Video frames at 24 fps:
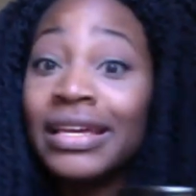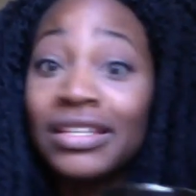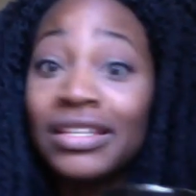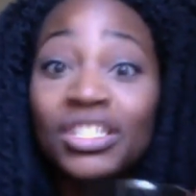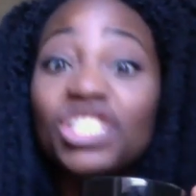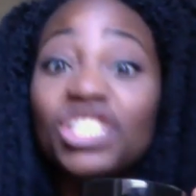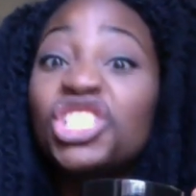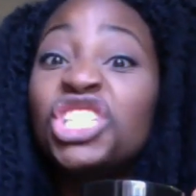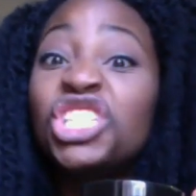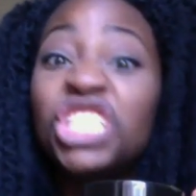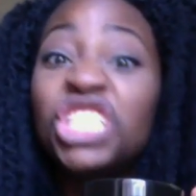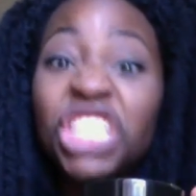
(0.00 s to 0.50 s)
as
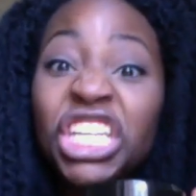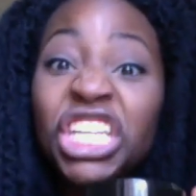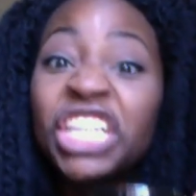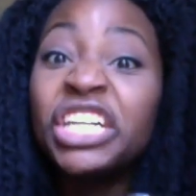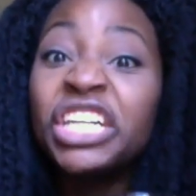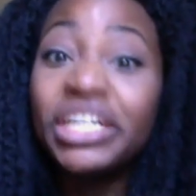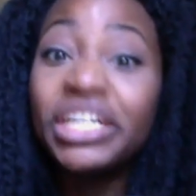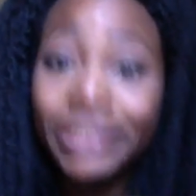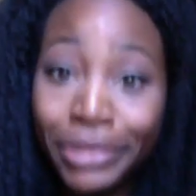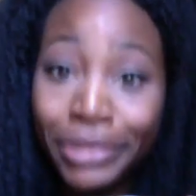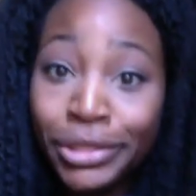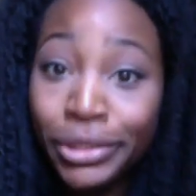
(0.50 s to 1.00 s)

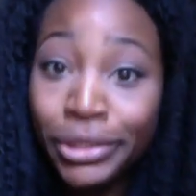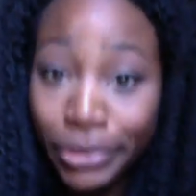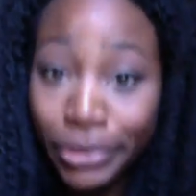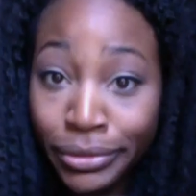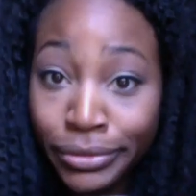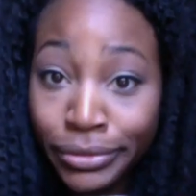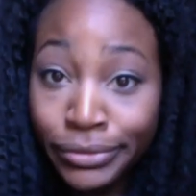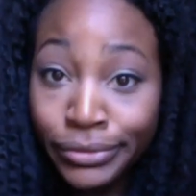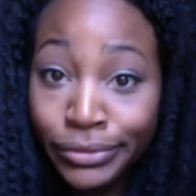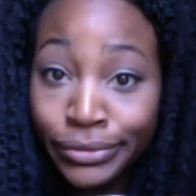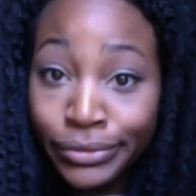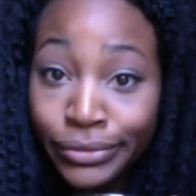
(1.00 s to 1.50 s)
shit.
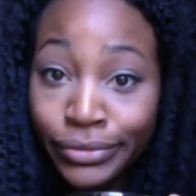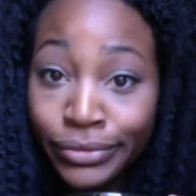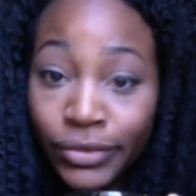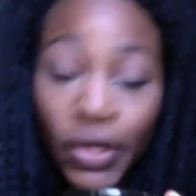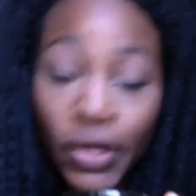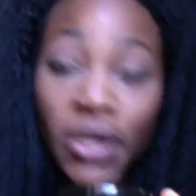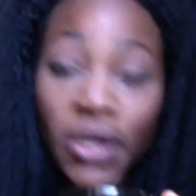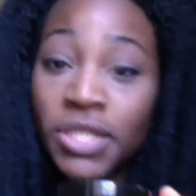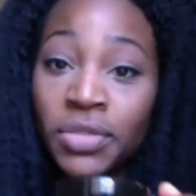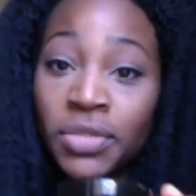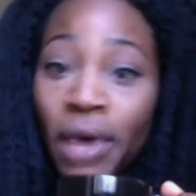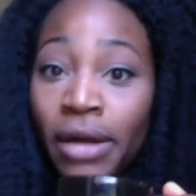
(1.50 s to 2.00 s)

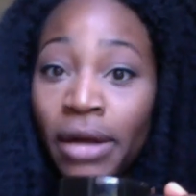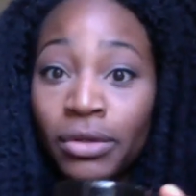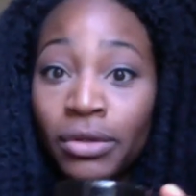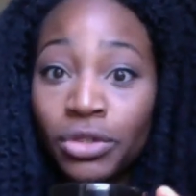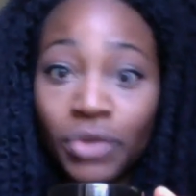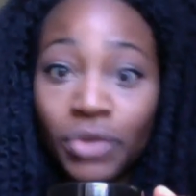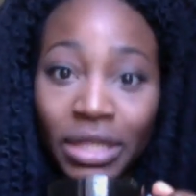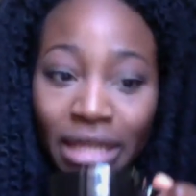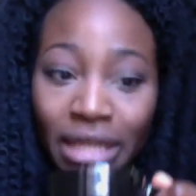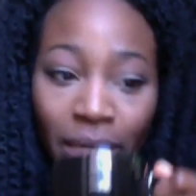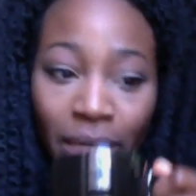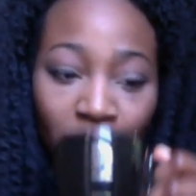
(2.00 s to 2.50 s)
Also, I don't
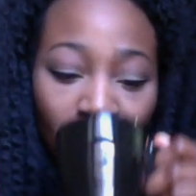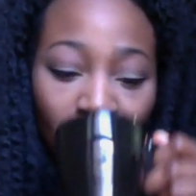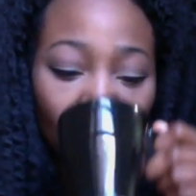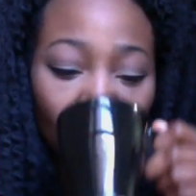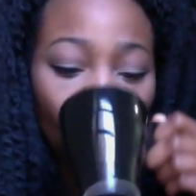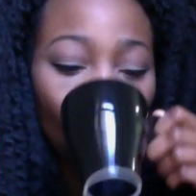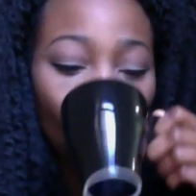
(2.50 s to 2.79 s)
drink that much.